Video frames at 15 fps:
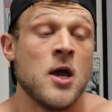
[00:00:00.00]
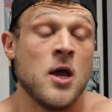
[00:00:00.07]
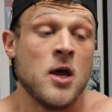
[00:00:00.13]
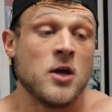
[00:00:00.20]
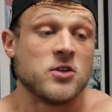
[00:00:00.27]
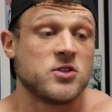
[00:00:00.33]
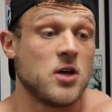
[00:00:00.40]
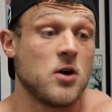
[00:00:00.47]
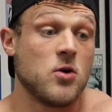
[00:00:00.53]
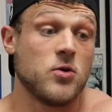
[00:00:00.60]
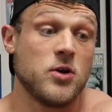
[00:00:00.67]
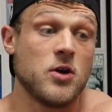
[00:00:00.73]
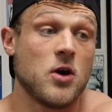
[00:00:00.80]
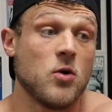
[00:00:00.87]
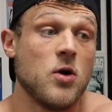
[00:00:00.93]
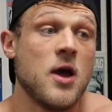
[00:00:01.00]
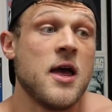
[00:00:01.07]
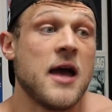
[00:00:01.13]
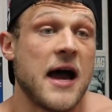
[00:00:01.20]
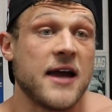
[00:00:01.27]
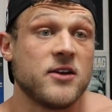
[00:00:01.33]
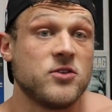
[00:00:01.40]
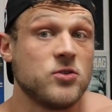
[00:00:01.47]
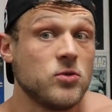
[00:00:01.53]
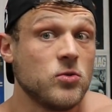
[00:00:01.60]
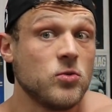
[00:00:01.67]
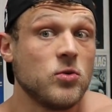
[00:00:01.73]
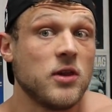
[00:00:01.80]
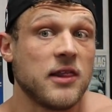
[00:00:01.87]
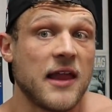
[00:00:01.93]
So, you know, I do
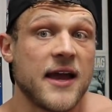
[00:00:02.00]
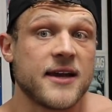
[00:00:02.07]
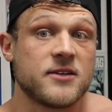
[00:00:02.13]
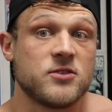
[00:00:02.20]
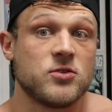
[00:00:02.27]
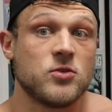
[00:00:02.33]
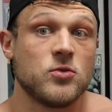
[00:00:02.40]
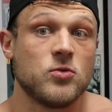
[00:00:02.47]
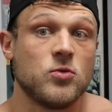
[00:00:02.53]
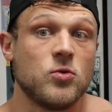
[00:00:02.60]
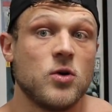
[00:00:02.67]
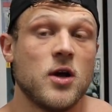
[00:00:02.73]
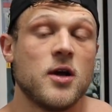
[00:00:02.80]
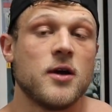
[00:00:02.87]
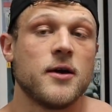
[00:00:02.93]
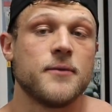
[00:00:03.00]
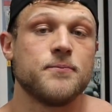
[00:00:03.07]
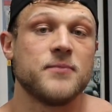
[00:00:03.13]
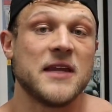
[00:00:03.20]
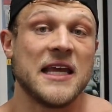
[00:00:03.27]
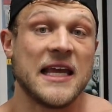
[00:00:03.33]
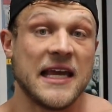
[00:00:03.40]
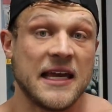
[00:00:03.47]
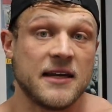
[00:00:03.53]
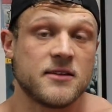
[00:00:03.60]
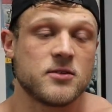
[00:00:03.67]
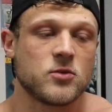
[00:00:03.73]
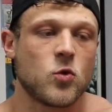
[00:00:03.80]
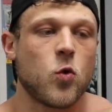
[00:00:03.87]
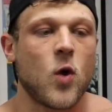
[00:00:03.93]
like to eat
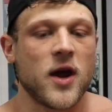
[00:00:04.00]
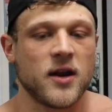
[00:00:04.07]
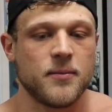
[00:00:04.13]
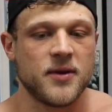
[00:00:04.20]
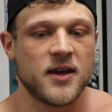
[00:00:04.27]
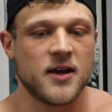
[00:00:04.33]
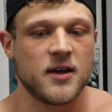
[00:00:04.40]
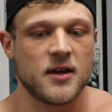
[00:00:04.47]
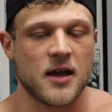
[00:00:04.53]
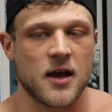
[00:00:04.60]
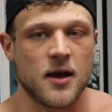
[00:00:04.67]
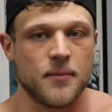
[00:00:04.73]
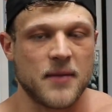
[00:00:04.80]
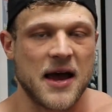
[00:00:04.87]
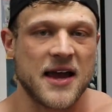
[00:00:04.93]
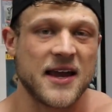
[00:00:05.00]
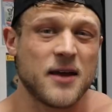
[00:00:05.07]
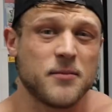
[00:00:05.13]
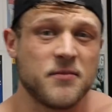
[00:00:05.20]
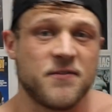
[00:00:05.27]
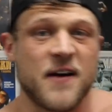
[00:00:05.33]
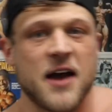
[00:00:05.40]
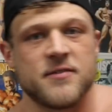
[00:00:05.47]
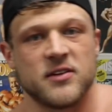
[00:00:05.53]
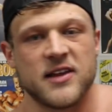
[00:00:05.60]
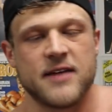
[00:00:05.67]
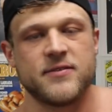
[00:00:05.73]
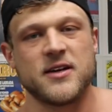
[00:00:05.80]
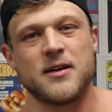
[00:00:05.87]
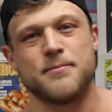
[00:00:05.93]
quite a bit. I am
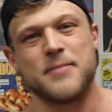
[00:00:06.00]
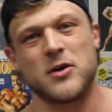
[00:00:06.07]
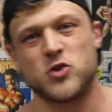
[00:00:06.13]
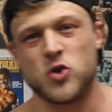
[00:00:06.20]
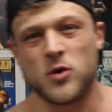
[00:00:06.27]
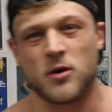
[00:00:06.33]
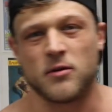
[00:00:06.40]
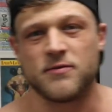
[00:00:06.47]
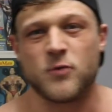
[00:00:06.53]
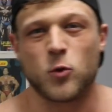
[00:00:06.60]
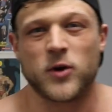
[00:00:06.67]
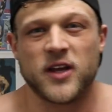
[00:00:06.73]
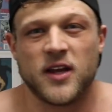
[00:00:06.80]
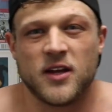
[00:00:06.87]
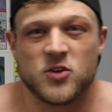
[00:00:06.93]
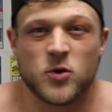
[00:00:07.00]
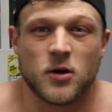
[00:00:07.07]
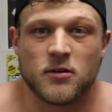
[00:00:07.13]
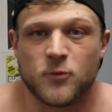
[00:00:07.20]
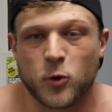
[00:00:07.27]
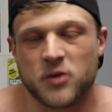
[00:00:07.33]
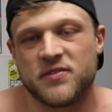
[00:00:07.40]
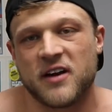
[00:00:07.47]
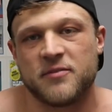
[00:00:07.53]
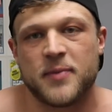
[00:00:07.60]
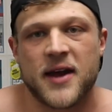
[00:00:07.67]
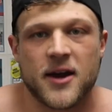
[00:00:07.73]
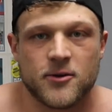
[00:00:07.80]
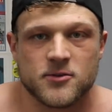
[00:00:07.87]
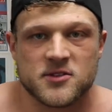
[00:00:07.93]
5'11", about 240, 245
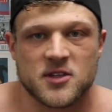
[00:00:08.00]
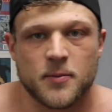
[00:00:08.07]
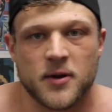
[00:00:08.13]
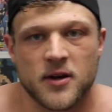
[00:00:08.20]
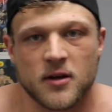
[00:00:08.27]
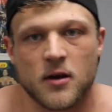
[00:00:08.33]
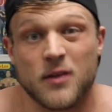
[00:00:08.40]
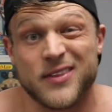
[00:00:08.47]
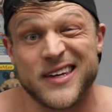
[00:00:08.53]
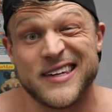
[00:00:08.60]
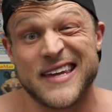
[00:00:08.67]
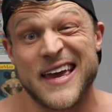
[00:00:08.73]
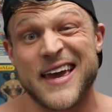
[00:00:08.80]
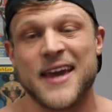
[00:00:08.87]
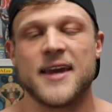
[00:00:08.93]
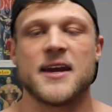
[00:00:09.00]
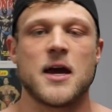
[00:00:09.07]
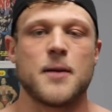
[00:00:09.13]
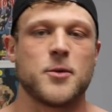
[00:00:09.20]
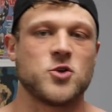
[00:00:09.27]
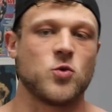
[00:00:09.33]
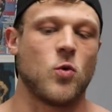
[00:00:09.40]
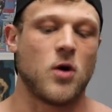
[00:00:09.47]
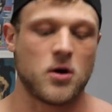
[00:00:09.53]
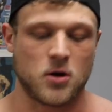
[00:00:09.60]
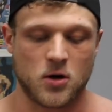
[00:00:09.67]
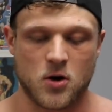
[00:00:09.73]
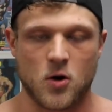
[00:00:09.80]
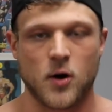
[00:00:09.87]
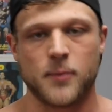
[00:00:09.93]
pounds, depending on the day and how much water,
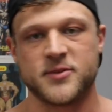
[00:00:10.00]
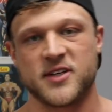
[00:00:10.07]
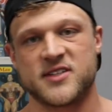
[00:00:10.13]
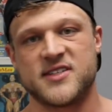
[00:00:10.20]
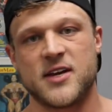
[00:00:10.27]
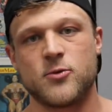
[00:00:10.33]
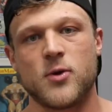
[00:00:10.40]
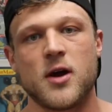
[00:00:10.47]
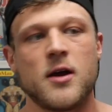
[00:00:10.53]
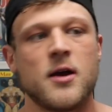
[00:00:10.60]
carbs, etc.